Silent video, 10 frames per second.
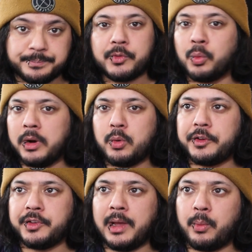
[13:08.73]
So one
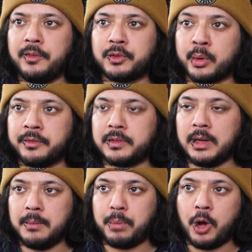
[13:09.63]
question that we've sort of
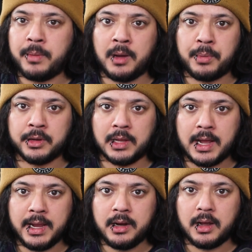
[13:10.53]
seen pop up
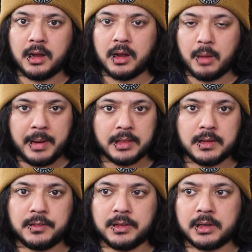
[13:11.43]
online about
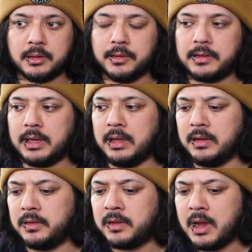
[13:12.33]
these signals
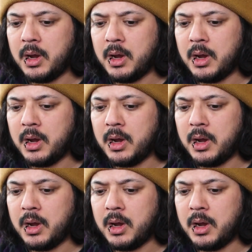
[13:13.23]
is